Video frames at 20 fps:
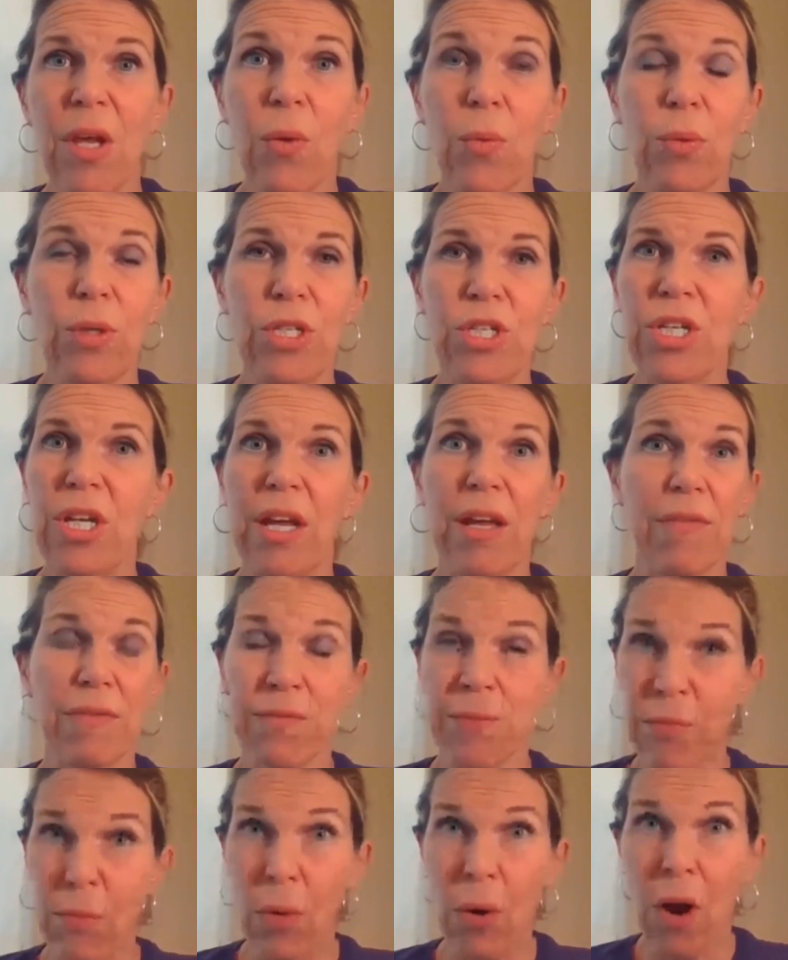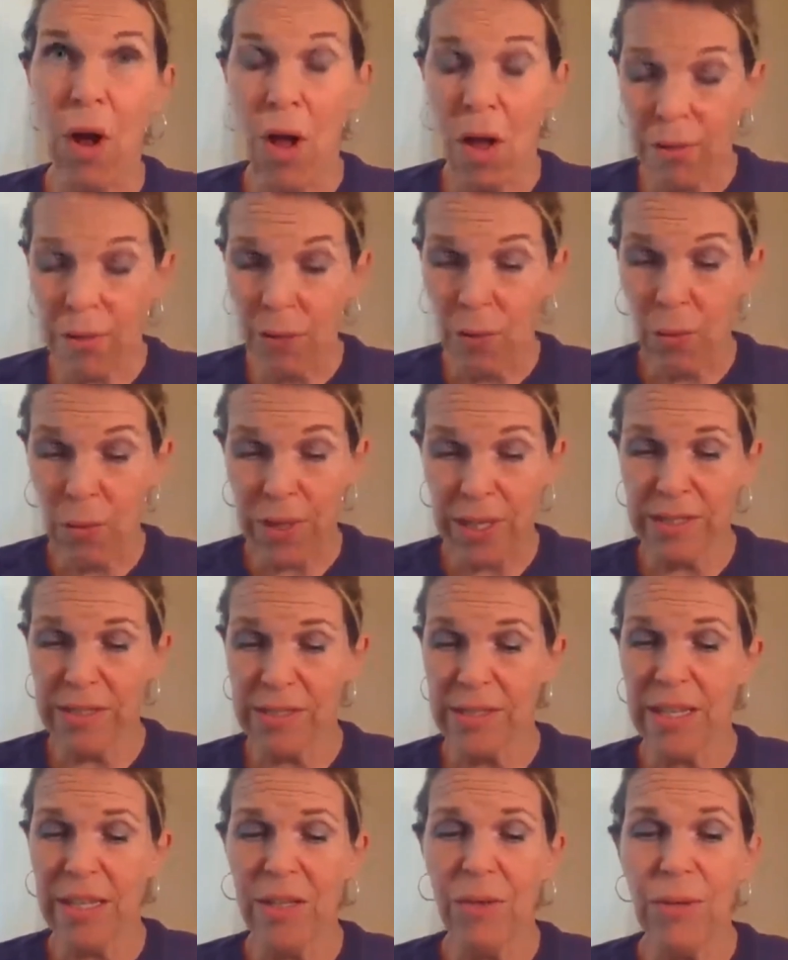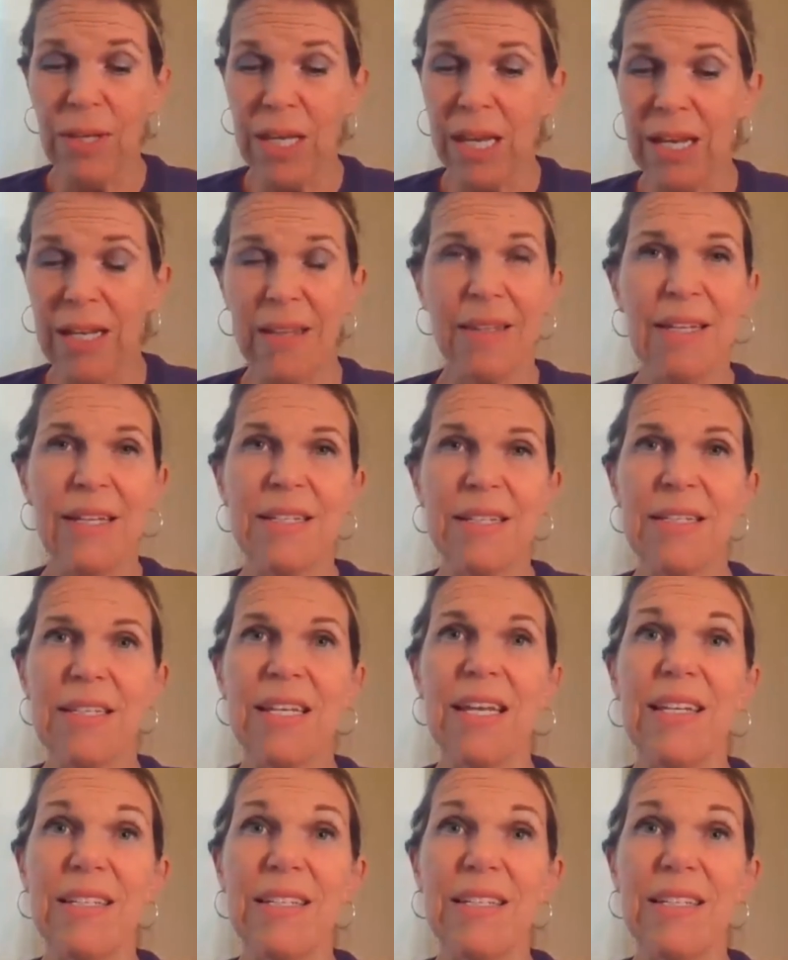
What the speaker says: which for all the oils that you get in this